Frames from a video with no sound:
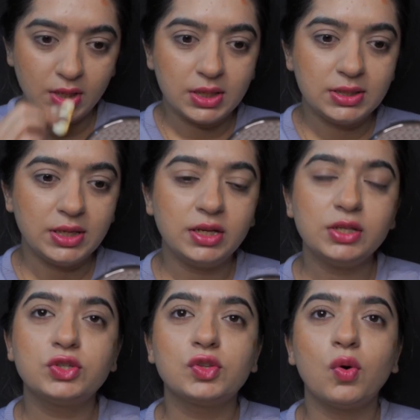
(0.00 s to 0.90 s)
See, it
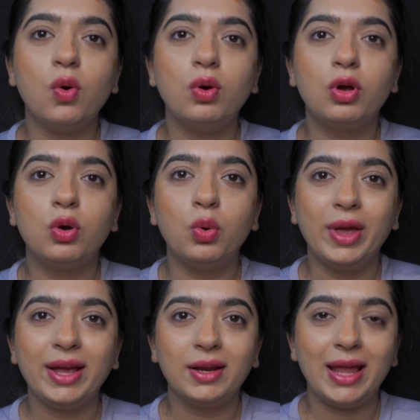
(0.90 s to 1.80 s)
is so
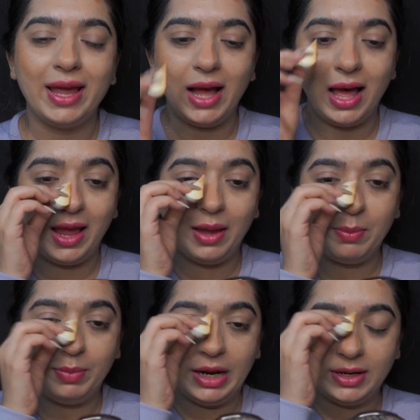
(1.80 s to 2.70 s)
quick. Like I
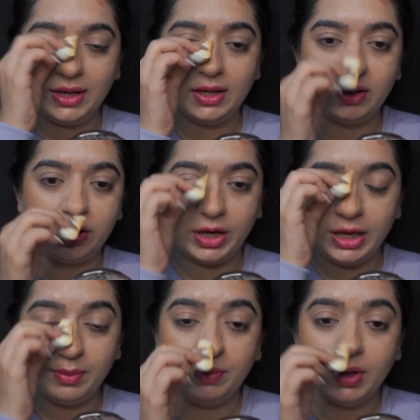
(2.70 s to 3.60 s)
am blending a
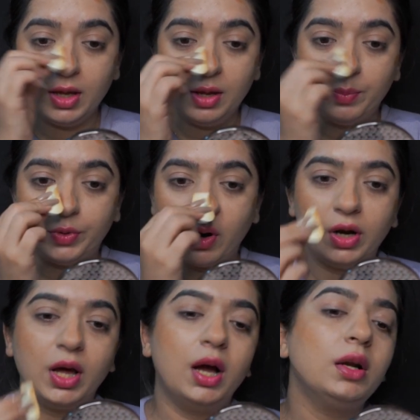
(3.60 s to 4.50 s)
cream
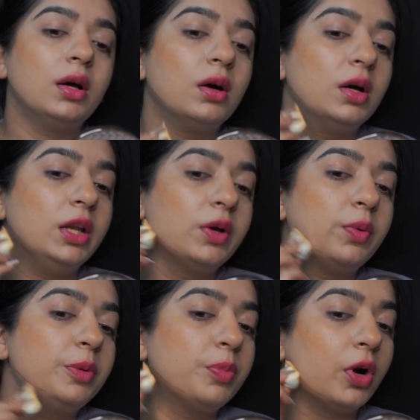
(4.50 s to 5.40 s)
product, a
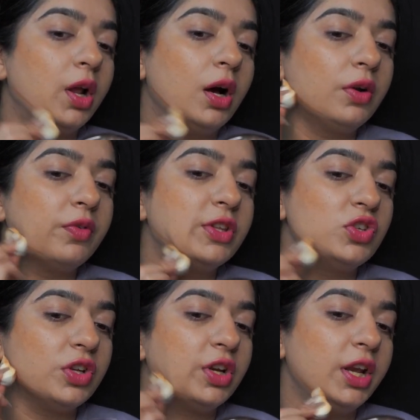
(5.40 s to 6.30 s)
liquid product, which
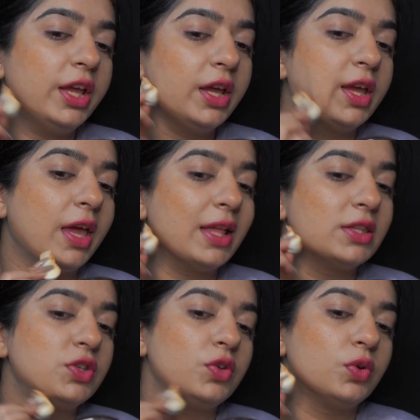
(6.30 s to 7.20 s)
generally gets,